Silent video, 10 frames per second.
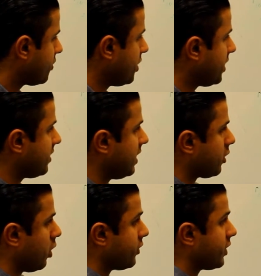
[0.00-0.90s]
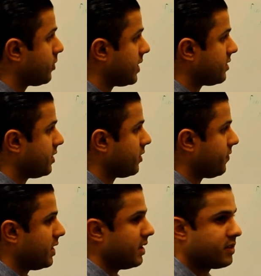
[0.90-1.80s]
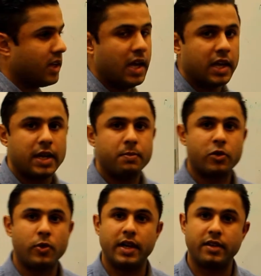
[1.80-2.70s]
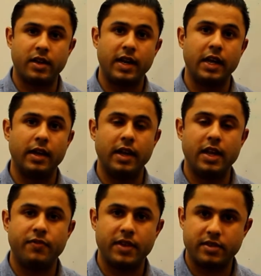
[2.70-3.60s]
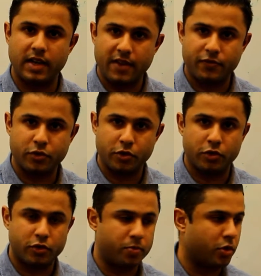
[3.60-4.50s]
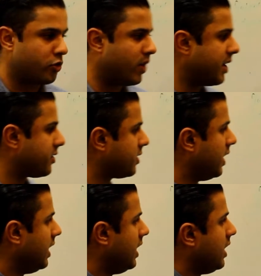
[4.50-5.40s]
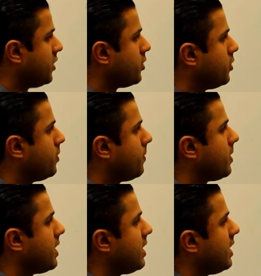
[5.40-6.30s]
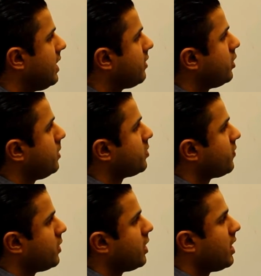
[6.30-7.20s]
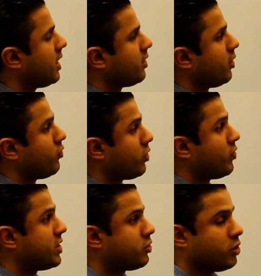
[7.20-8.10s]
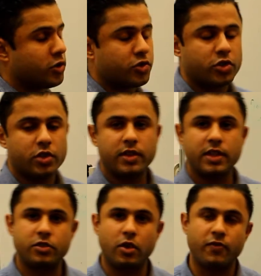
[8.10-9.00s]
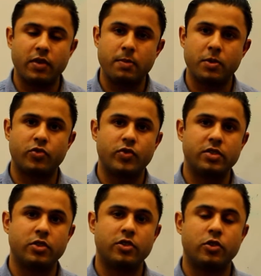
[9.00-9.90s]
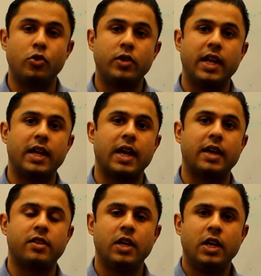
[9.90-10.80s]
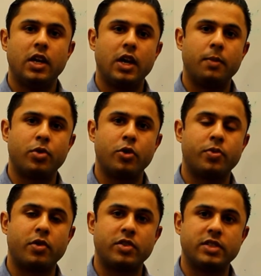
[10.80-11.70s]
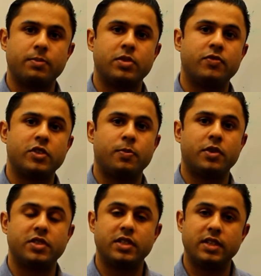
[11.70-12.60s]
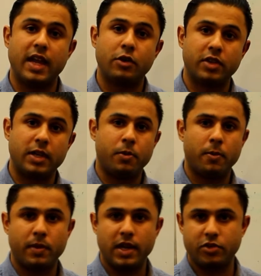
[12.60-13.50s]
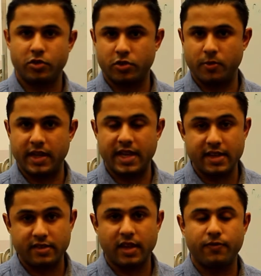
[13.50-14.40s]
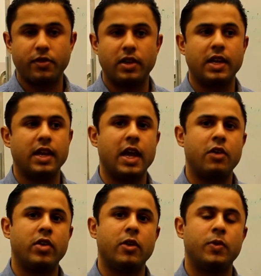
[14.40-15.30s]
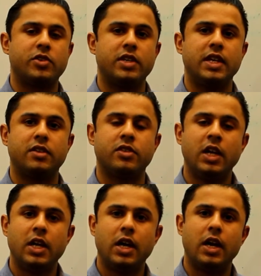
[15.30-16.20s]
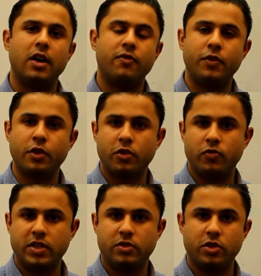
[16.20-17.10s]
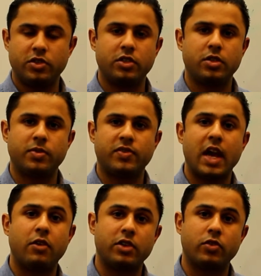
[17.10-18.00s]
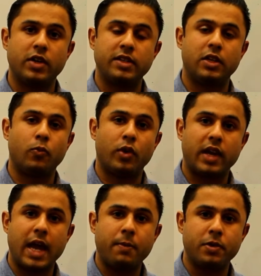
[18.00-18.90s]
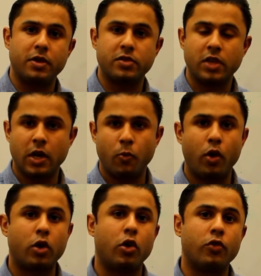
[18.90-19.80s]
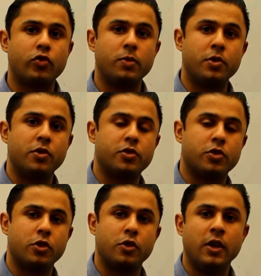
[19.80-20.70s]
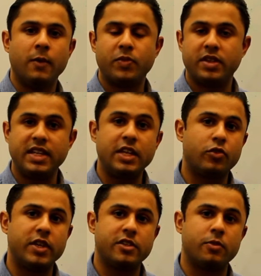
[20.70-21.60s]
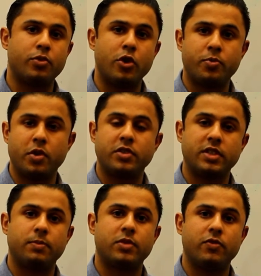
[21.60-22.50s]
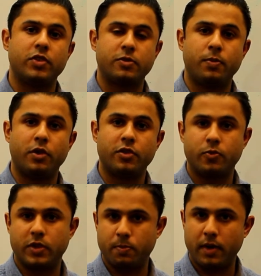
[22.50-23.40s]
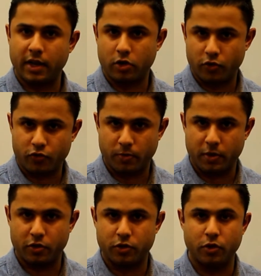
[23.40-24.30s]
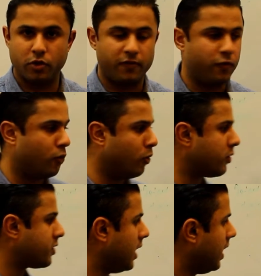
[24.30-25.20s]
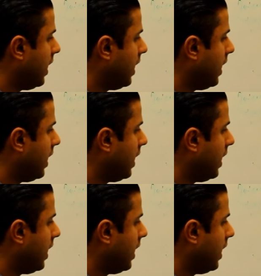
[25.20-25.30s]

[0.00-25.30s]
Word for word: So you can see the consequences of this can be quite dire if it's left to, to progress. So in terms of the, uh, the, the research, there's not very much research looking at uh, proprioceptive responses in elderly populations, so it is definitely an area which needs uh, further research in terms of characterizing what happens, what contributes to the decrease in proprioceptive response, which might contribute to the falls.